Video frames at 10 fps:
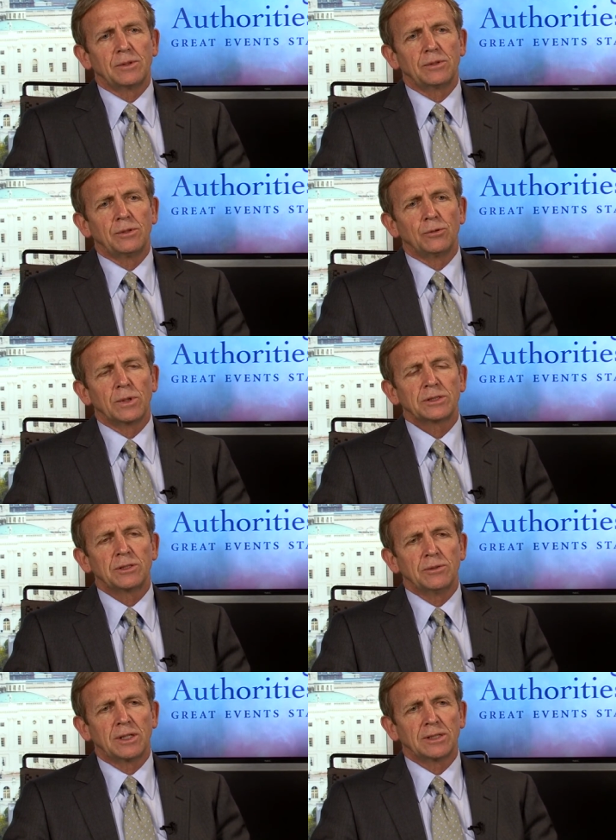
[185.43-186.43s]
to
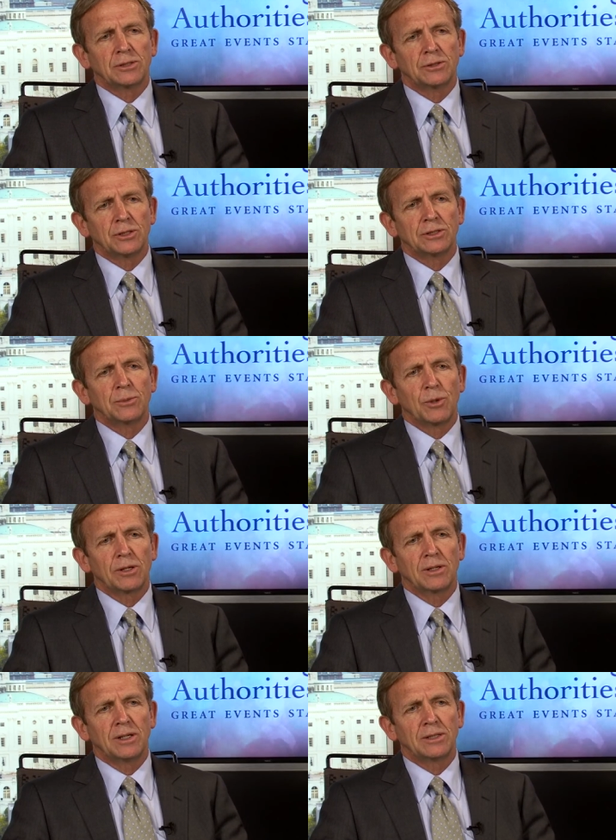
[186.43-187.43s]
rescue hostages,
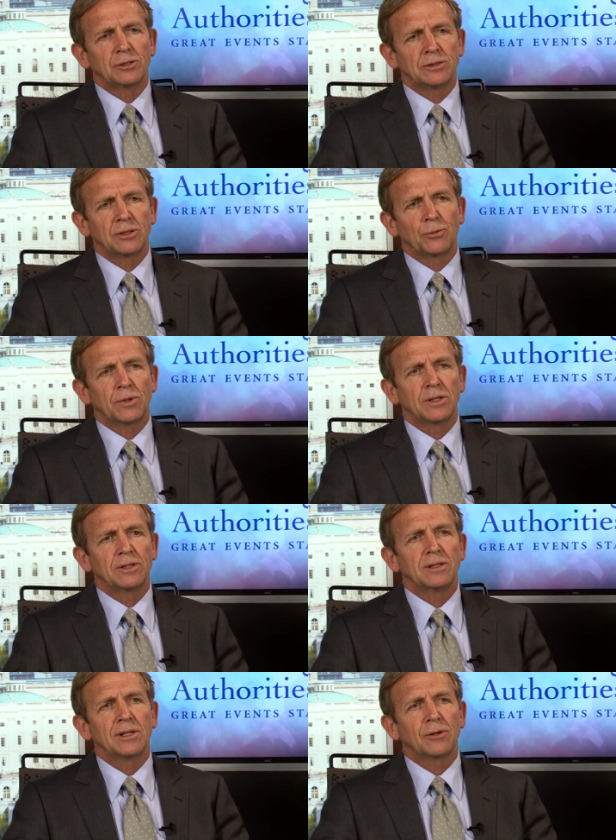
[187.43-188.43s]
American hostages that were
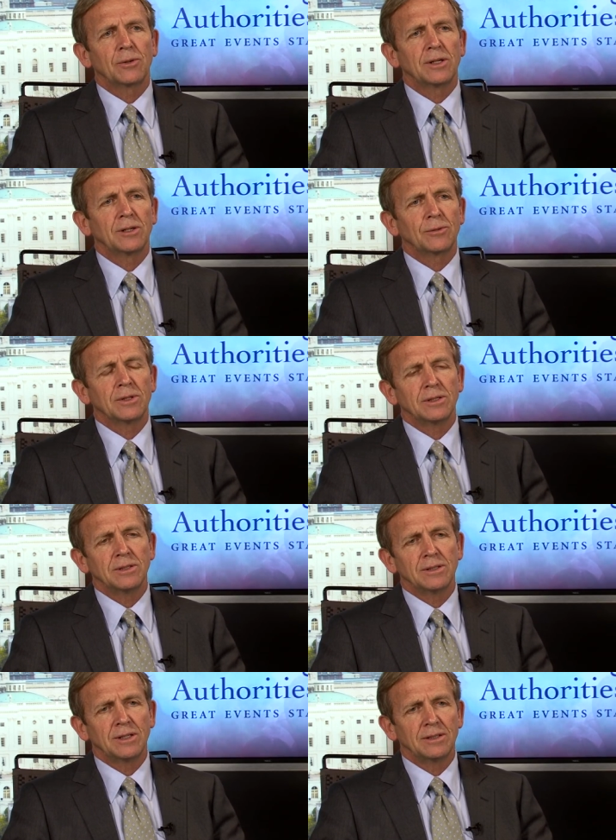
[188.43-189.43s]
held in Tehran, Iran
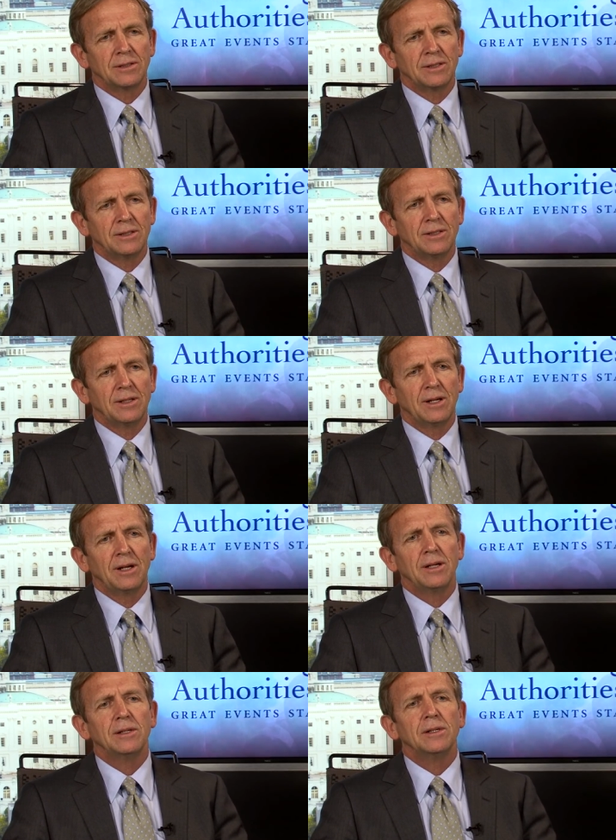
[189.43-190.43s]
in
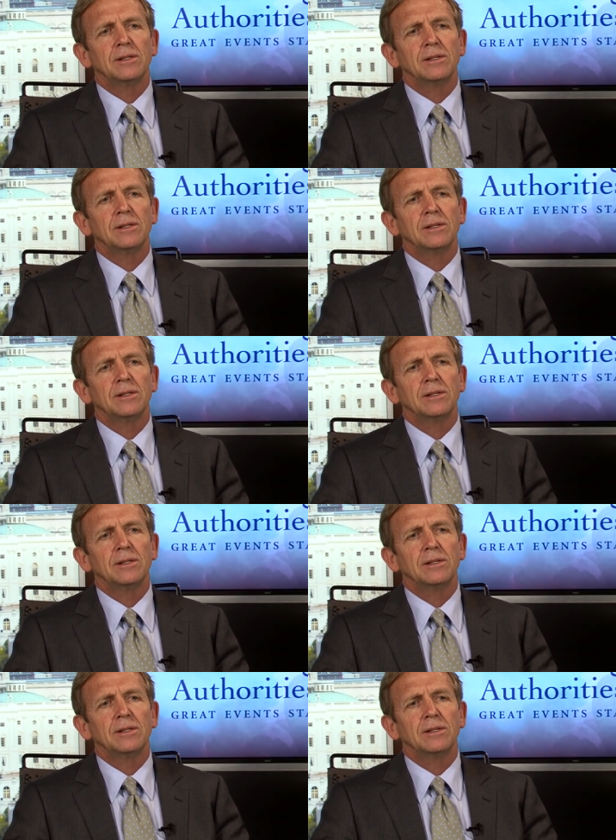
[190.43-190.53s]
1980.